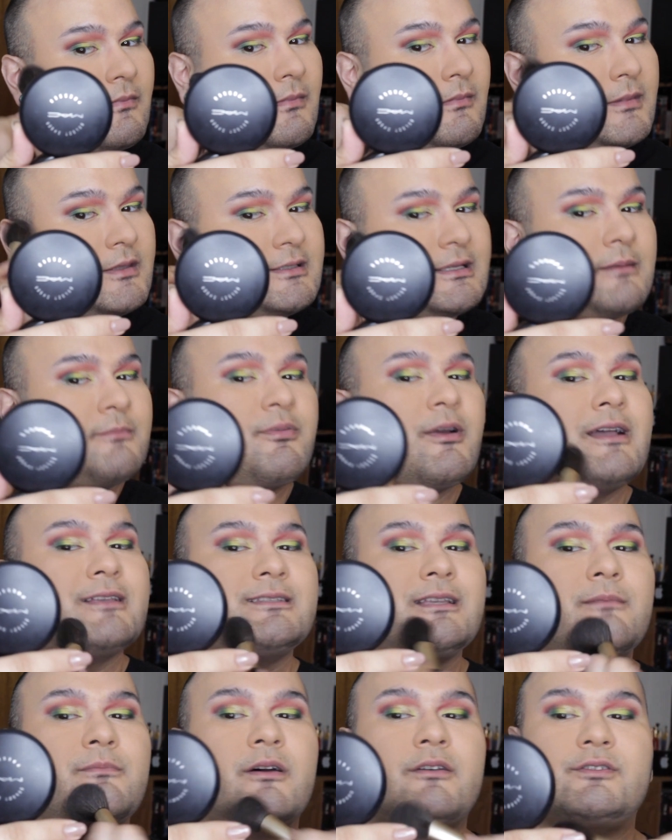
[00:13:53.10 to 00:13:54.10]
I'm using a
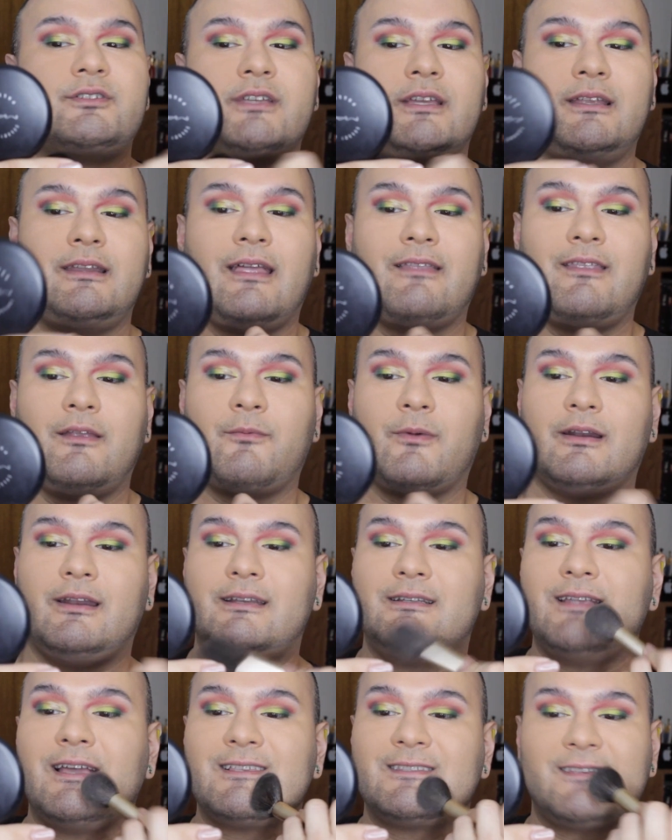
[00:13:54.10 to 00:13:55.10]
pressing motion, and then we're
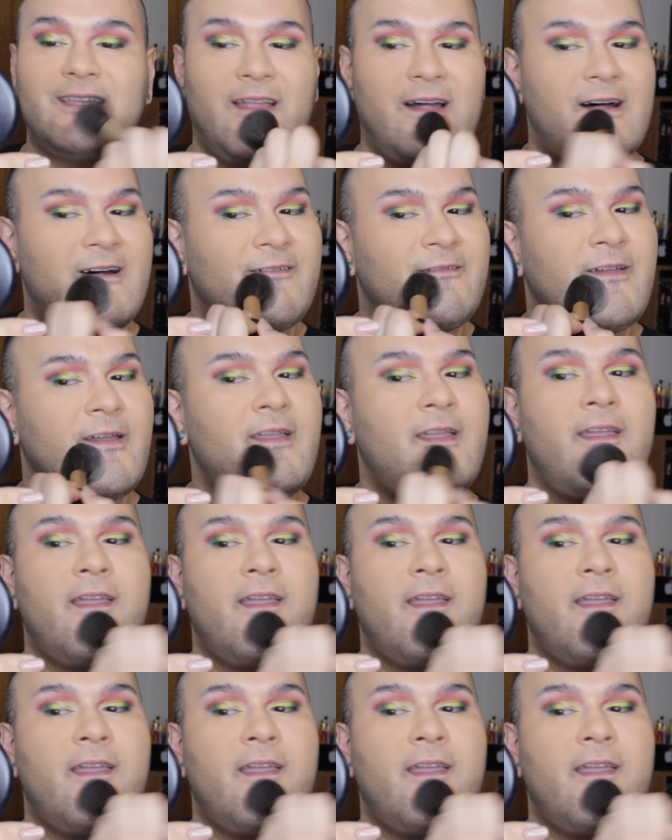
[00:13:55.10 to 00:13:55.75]
going to dust it off